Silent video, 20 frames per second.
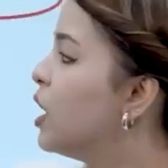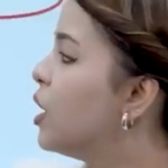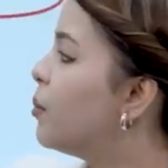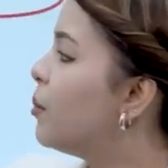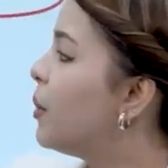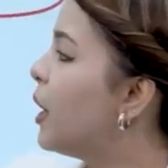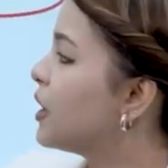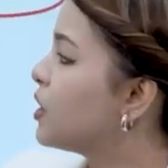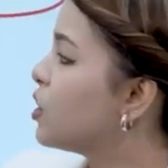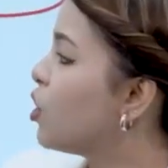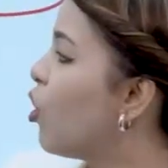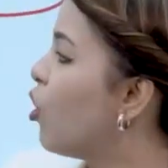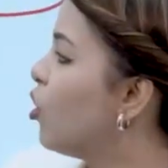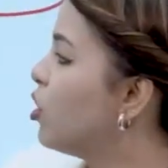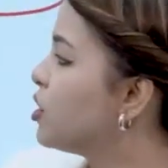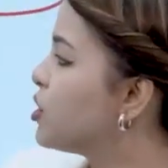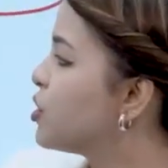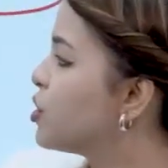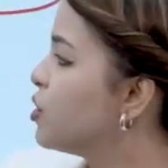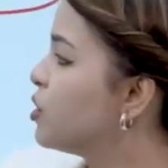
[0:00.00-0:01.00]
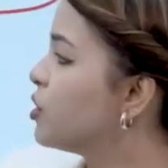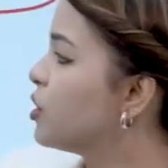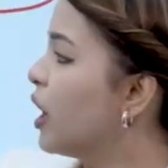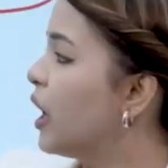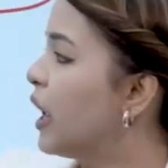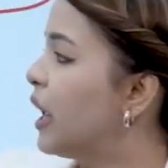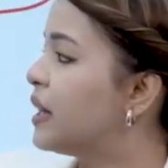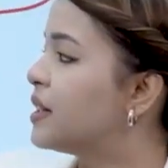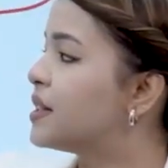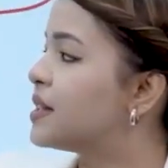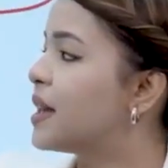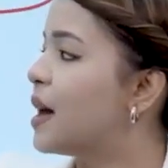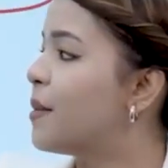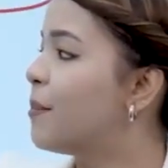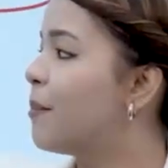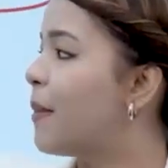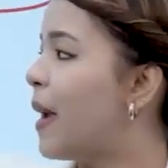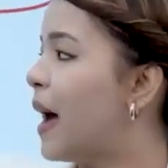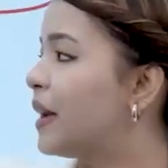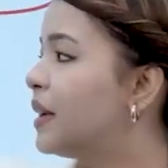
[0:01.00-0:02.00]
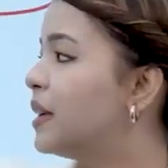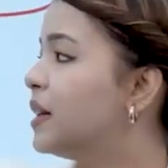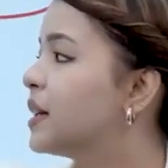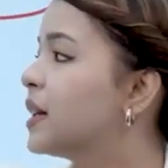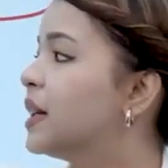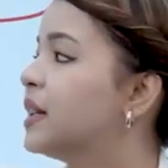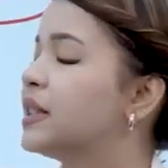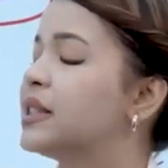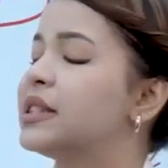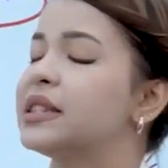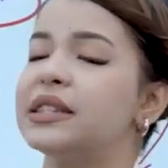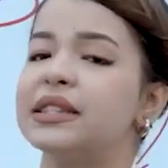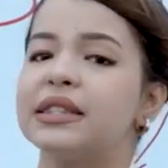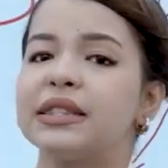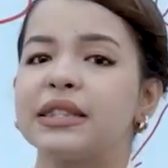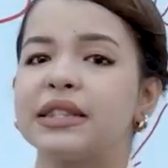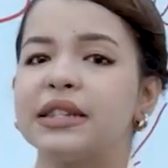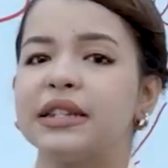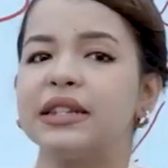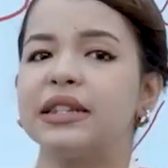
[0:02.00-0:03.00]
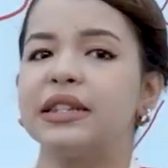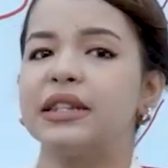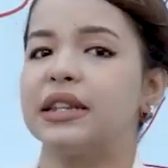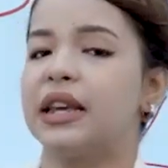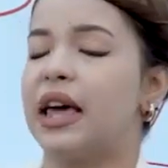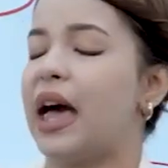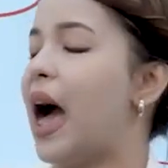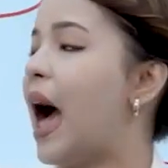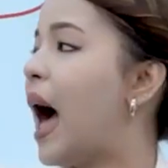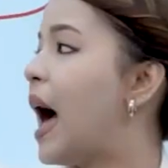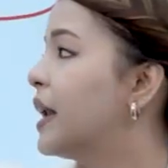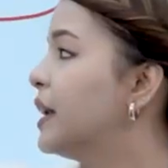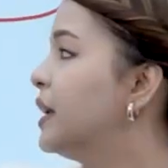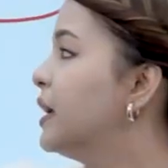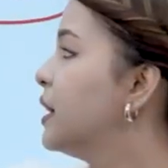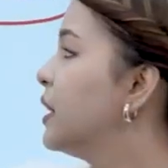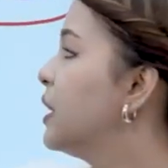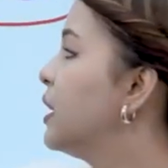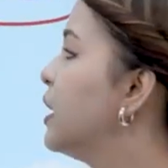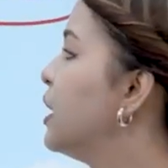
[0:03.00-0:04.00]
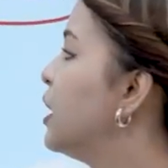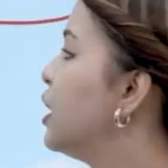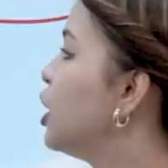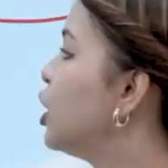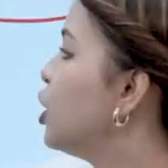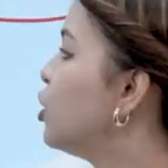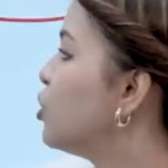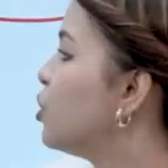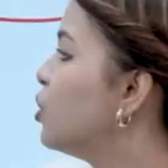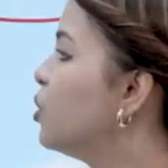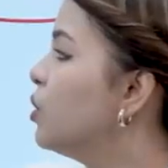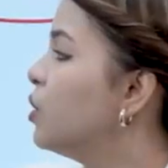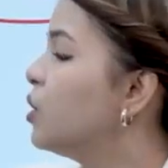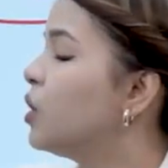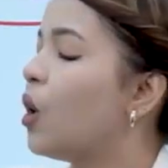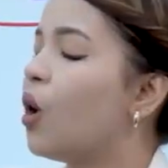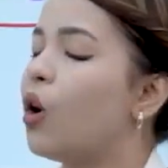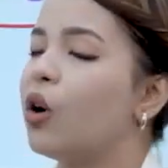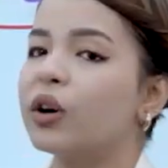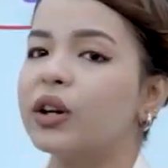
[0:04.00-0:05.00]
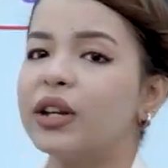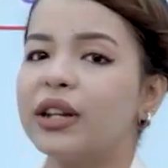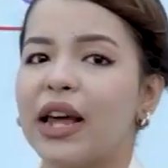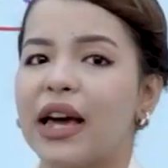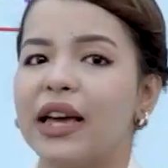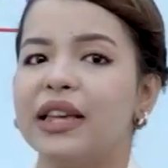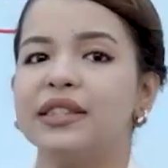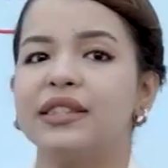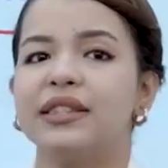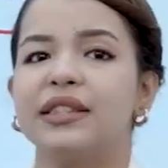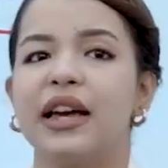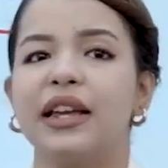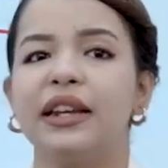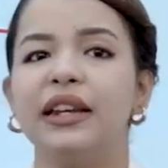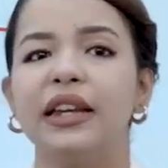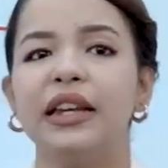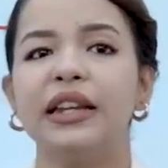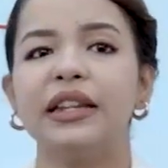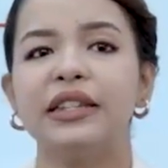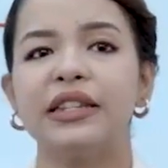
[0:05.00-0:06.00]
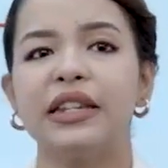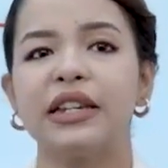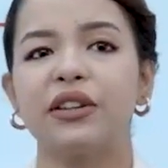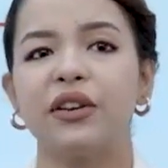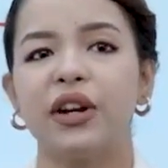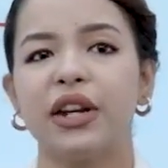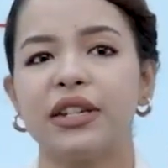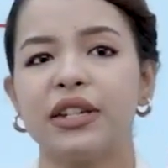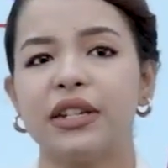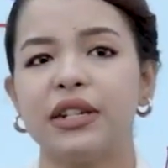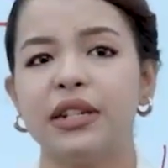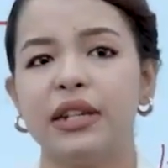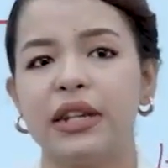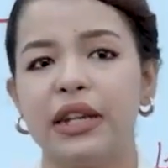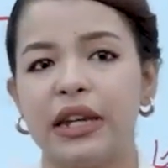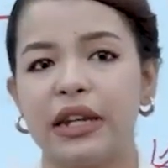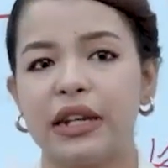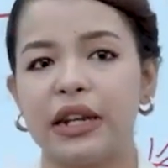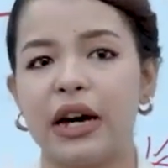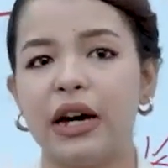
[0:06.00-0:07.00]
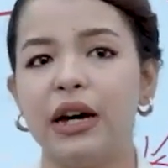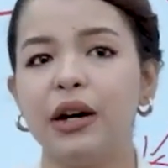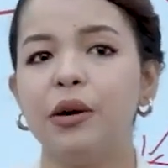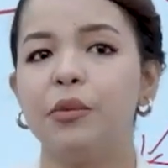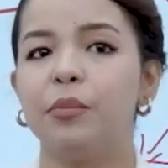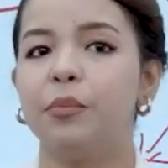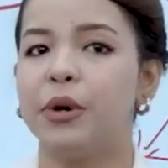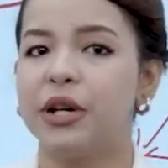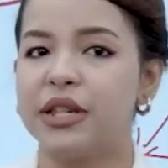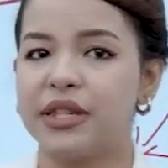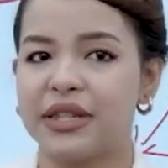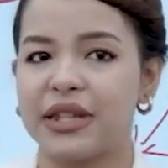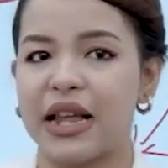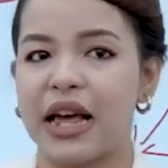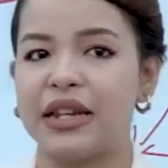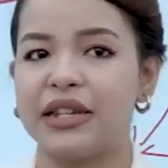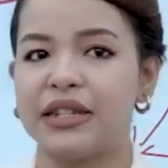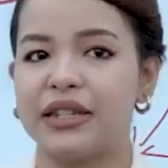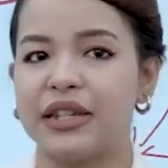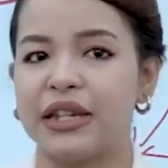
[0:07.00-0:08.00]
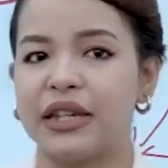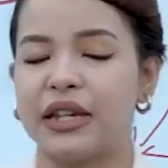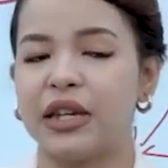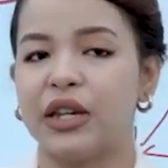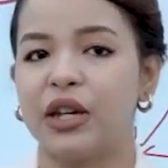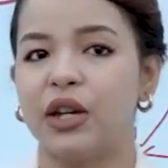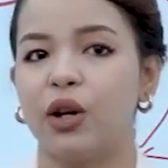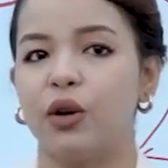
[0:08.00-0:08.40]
but also in some manner consistent and, organized and integrated in our personality.